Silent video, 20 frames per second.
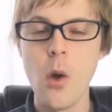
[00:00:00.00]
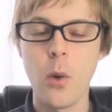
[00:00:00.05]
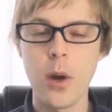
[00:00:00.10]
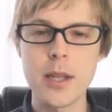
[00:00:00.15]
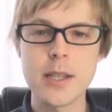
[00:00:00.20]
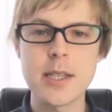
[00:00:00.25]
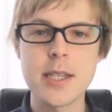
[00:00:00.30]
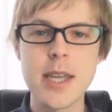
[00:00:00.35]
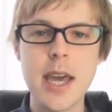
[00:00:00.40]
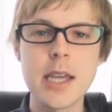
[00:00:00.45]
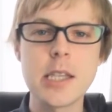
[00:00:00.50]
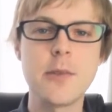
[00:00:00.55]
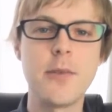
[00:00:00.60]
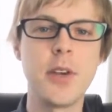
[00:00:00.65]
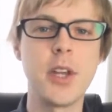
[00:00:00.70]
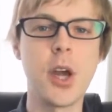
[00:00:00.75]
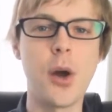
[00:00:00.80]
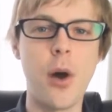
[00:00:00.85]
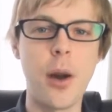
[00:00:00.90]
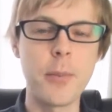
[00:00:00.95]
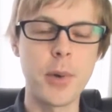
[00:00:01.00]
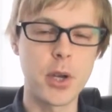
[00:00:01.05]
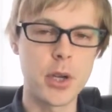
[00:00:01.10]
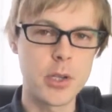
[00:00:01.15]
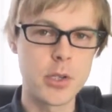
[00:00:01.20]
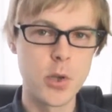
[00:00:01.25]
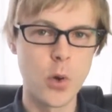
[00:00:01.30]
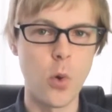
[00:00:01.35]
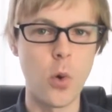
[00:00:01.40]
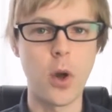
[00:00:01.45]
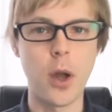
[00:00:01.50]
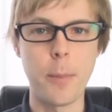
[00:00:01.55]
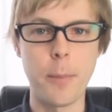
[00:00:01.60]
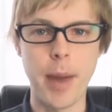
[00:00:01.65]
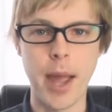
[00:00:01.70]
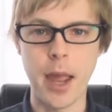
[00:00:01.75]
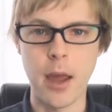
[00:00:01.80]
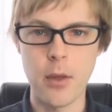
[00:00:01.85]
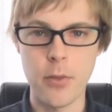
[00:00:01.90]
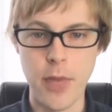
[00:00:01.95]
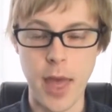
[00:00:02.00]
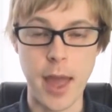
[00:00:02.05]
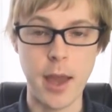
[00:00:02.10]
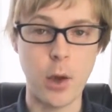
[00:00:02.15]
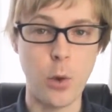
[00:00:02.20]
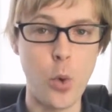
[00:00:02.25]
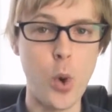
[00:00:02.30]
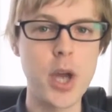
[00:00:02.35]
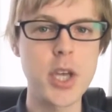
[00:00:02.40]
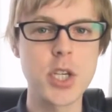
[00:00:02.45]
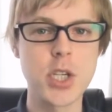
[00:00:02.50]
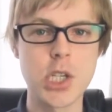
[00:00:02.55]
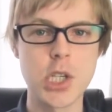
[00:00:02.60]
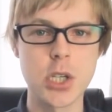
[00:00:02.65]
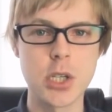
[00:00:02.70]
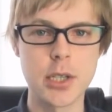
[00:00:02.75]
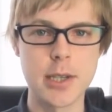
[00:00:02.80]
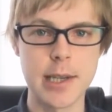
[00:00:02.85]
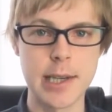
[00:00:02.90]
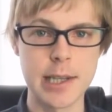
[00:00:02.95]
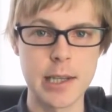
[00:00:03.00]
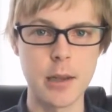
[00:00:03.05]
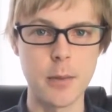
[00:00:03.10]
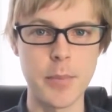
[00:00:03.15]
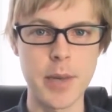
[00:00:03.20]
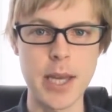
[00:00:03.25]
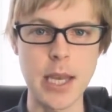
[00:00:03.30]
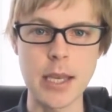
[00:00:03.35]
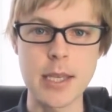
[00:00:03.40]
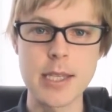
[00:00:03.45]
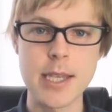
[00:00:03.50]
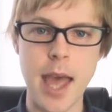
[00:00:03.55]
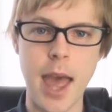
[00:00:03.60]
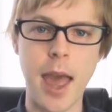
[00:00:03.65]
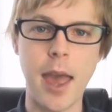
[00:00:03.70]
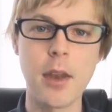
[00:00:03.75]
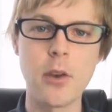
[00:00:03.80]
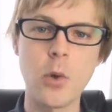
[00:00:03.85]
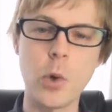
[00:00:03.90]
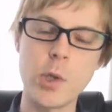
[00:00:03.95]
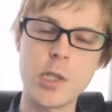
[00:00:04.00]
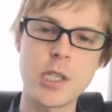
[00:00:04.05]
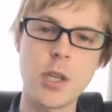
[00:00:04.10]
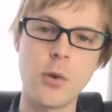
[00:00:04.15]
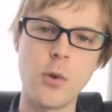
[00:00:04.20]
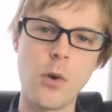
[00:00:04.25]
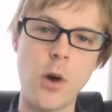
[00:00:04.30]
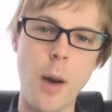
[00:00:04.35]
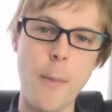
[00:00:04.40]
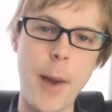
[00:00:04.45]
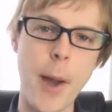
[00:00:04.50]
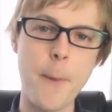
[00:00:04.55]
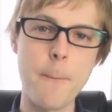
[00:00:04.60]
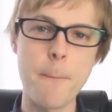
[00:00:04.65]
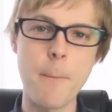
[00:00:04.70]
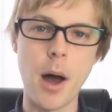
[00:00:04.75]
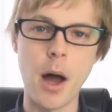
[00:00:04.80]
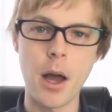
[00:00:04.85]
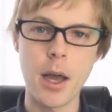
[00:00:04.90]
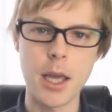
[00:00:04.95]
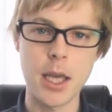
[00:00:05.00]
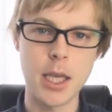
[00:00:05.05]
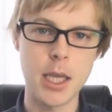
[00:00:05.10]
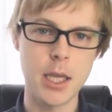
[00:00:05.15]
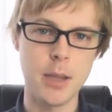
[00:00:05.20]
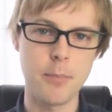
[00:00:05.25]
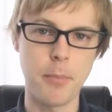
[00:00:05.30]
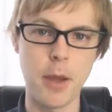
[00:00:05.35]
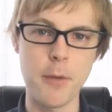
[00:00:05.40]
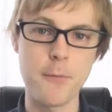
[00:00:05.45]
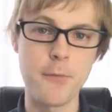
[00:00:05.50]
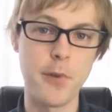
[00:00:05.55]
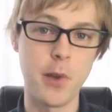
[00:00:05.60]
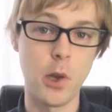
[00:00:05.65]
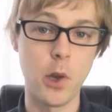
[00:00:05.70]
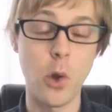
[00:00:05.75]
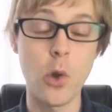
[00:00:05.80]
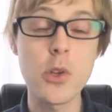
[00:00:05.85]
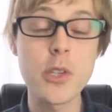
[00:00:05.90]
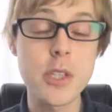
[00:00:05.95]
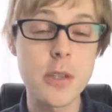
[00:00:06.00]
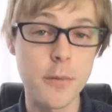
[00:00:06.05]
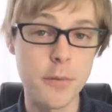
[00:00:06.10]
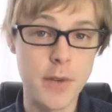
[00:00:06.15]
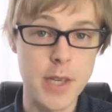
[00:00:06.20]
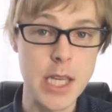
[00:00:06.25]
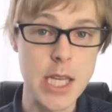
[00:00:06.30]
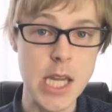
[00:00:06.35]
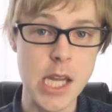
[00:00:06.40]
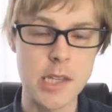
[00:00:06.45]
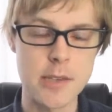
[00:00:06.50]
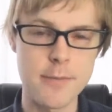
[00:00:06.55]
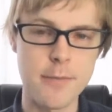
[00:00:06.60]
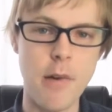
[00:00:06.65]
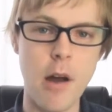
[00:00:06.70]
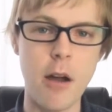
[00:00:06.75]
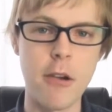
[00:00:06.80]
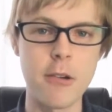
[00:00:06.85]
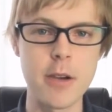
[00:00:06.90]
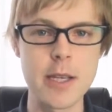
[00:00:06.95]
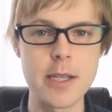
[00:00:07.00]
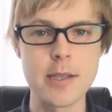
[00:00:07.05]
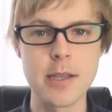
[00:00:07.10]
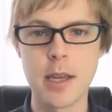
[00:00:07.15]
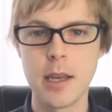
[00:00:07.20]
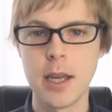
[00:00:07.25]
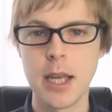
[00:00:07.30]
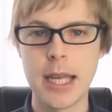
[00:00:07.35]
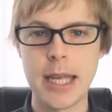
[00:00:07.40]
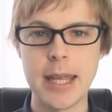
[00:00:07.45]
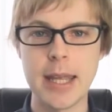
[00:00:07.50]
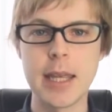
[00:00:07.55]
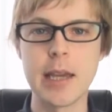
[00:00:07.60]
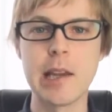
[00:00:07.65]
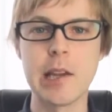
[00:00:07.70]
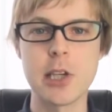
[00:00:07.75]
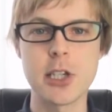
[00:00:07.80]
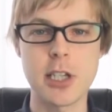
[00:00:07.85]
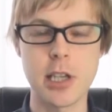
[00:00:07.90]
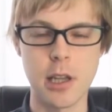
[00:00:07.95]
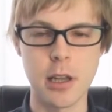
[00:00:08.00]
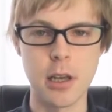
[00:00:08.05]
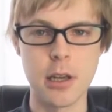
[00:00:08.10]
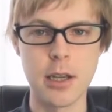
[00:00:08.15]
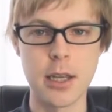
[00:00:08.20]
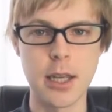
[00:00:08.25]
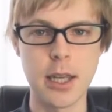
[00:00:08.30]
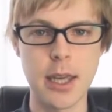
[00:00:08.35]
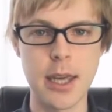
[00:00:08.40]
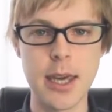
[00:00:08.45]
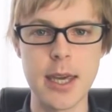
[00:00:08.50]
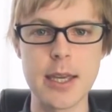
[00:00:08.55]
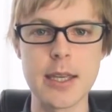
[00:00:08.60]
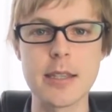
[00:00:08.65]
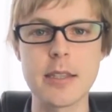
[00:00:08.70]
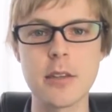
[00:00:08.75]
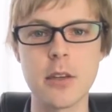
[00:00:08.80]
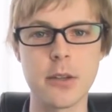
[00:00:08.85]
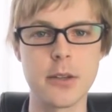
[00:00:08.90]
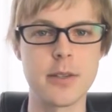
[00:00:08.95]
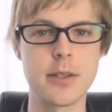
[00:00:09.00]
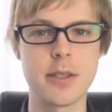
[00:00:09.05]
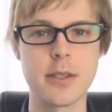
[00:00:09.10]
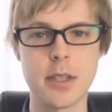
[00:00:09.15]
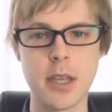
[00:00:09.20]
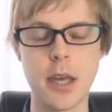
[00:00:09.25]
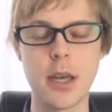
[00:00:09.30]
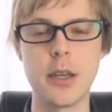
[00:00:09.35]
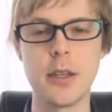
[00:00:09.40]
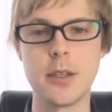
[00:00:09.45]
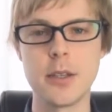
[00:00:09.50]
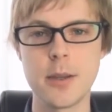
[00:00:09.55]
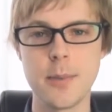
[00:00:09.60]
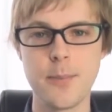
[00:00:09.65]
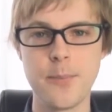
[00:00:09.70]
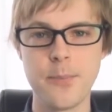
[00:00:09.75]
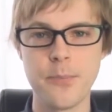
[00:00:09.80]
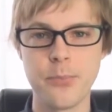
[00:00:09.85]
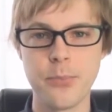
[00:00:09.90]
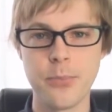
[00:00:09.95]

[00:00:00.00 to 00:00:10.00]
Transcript: Well, in today's video I'm going to talk about that question a little bit, and also about my philosophy as far as English learning is concerned.